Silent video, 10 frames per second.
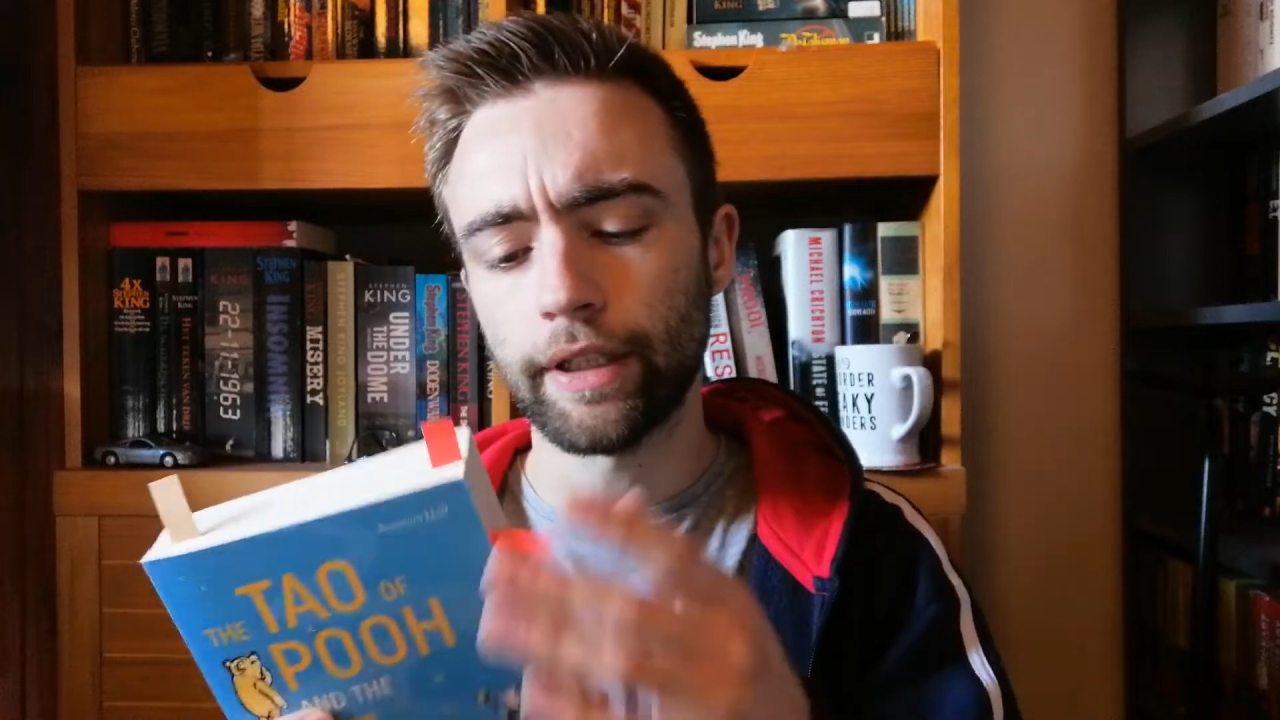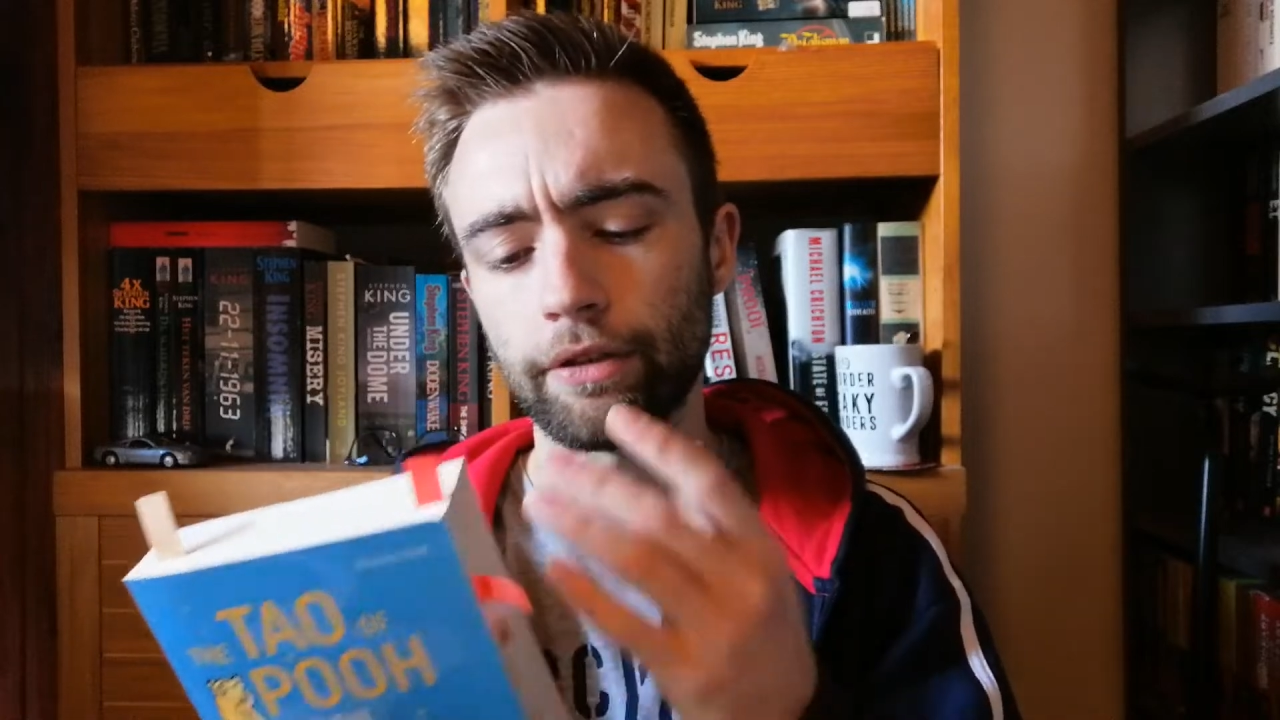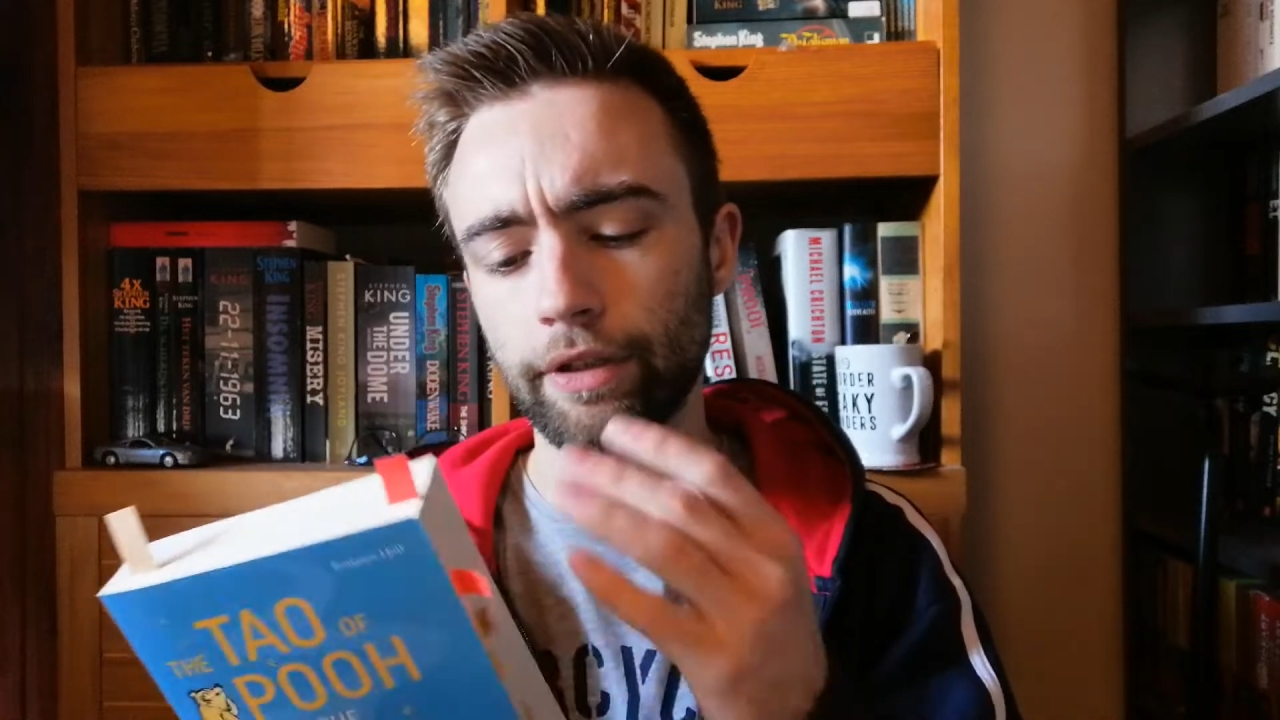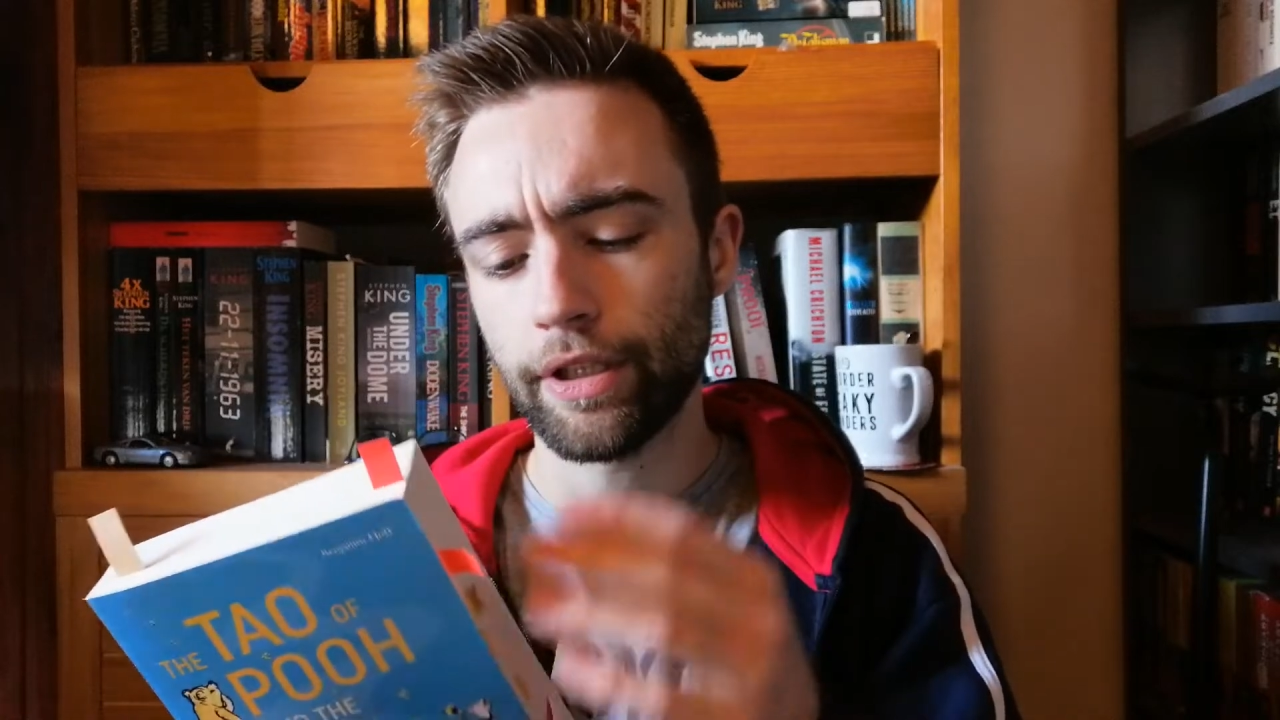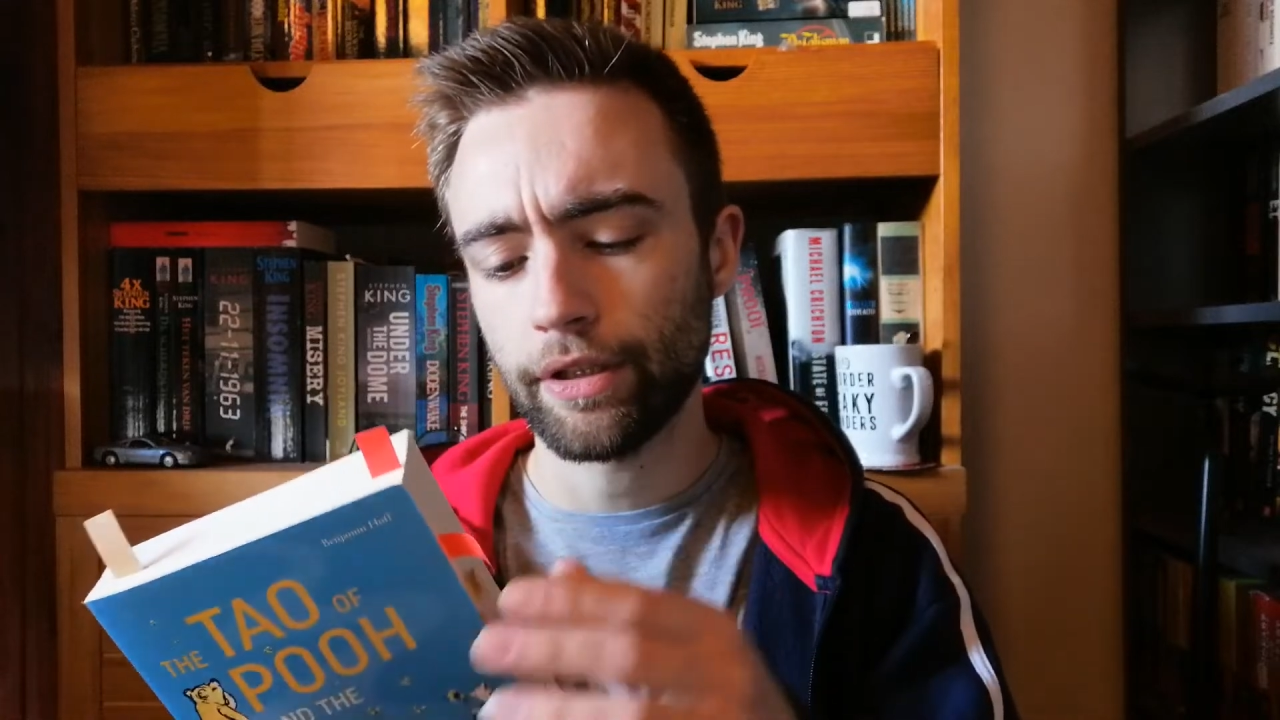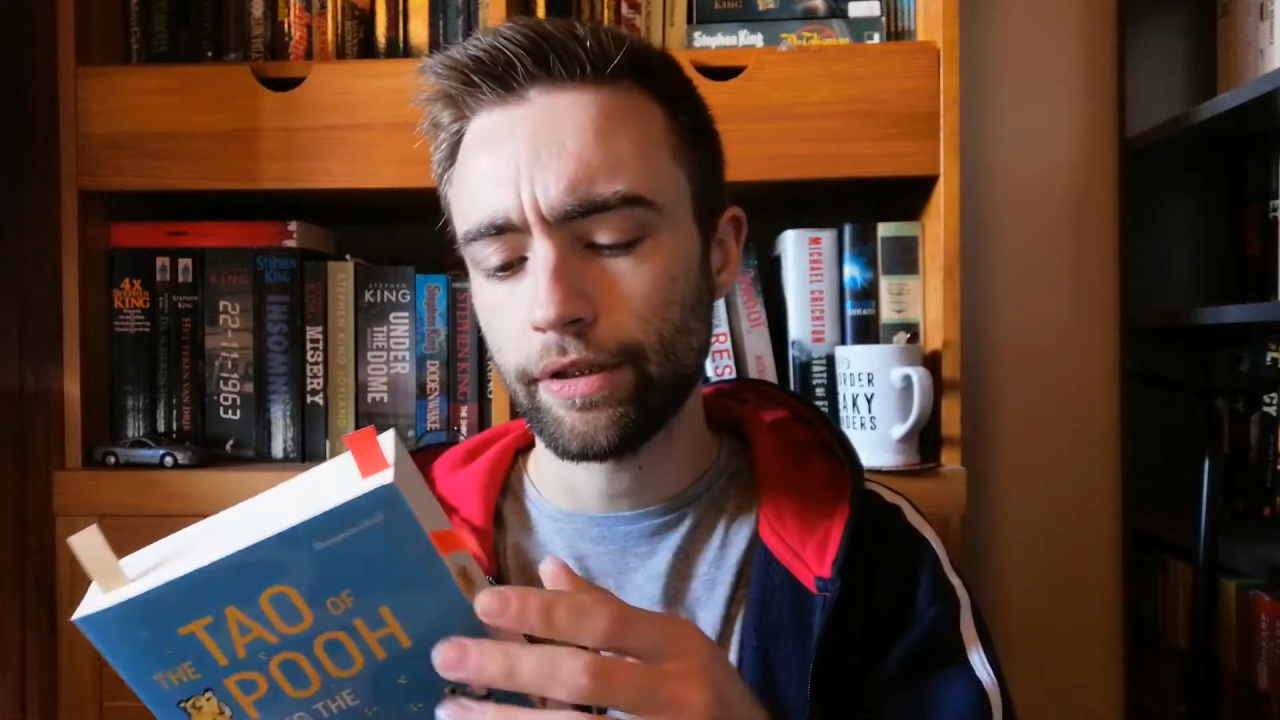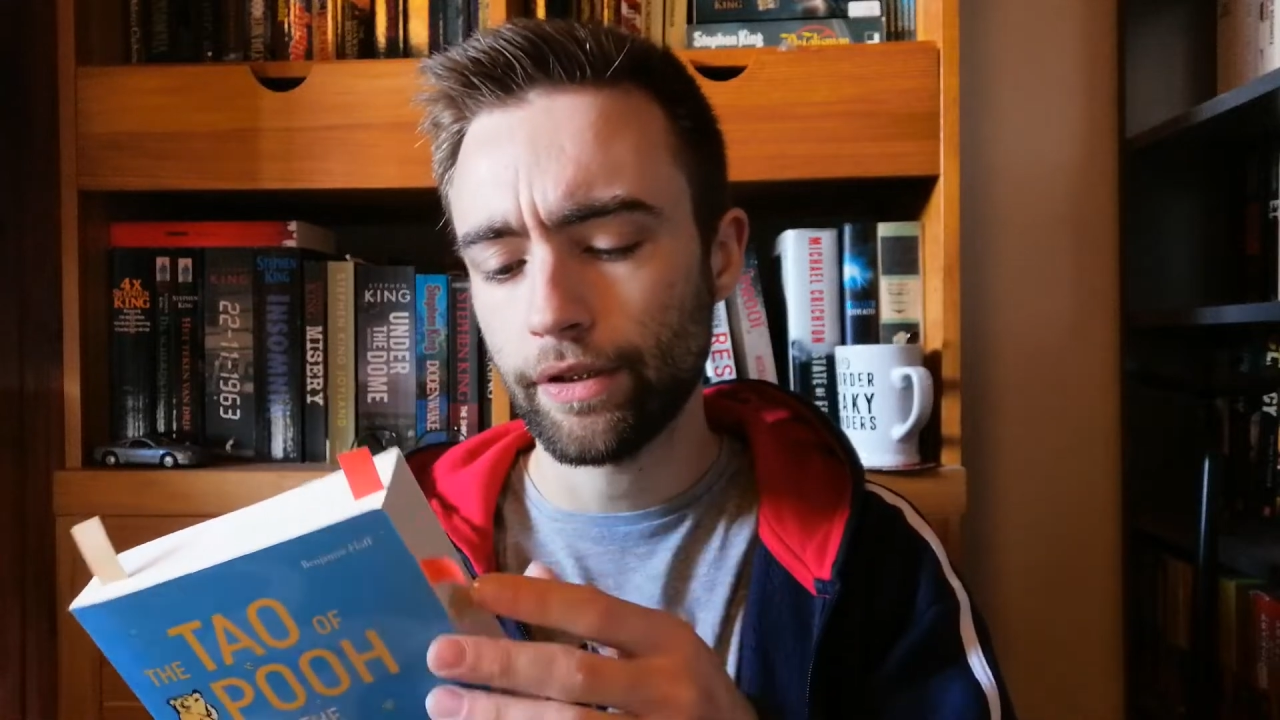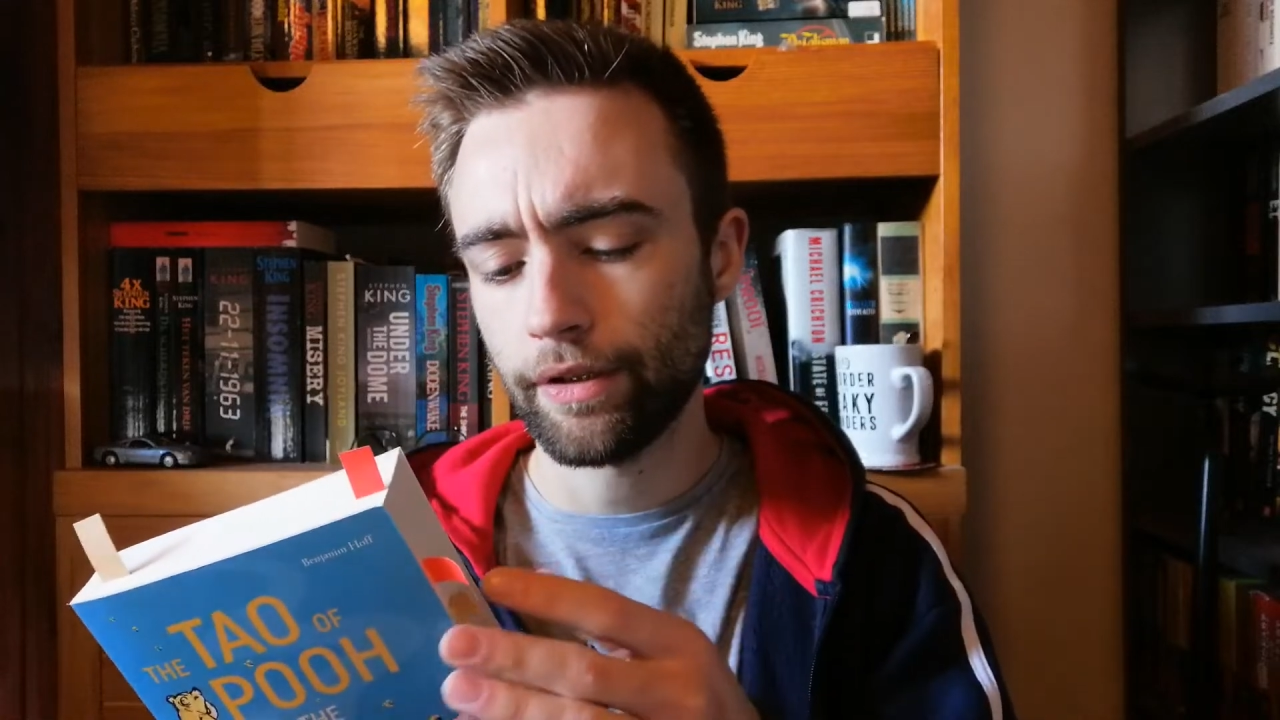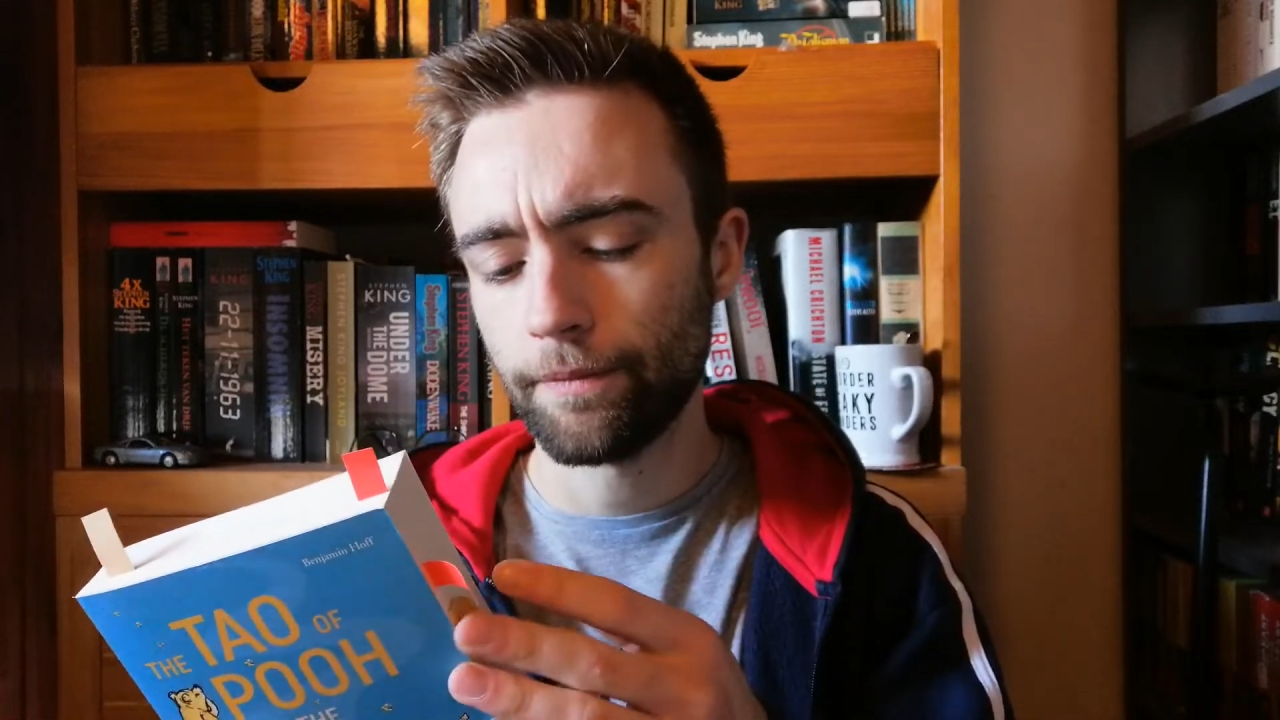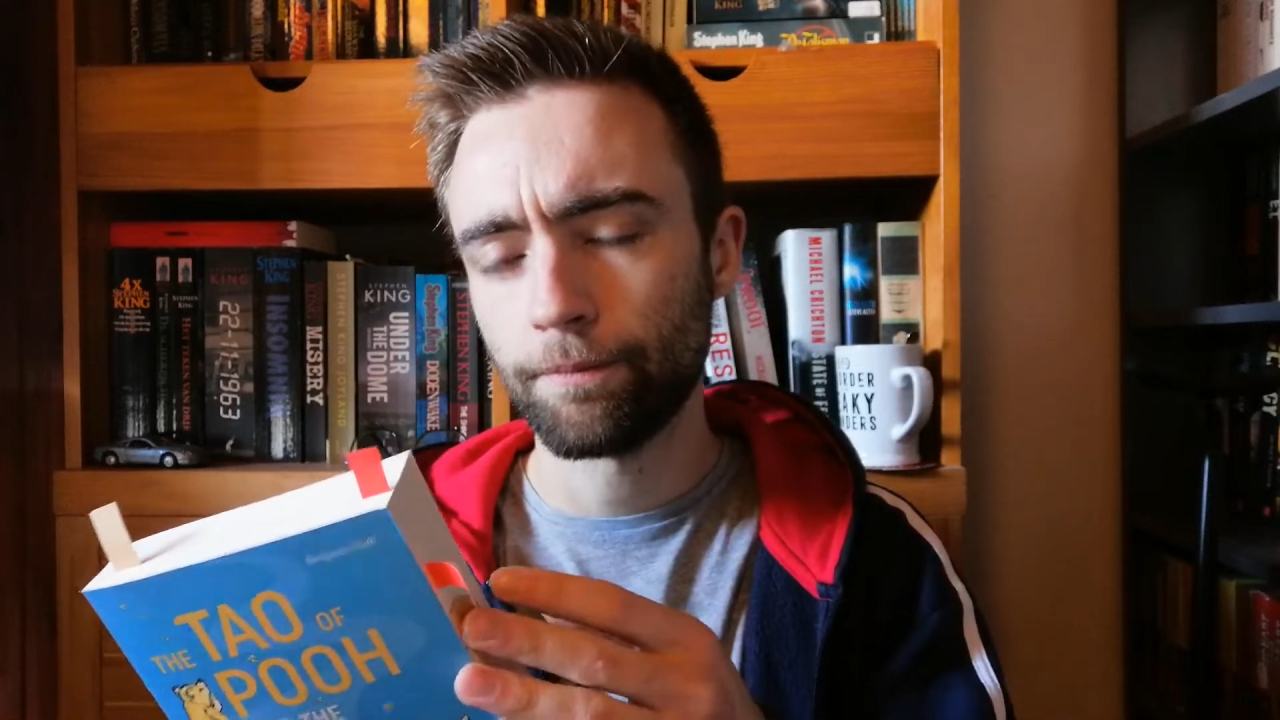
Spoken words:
annotations,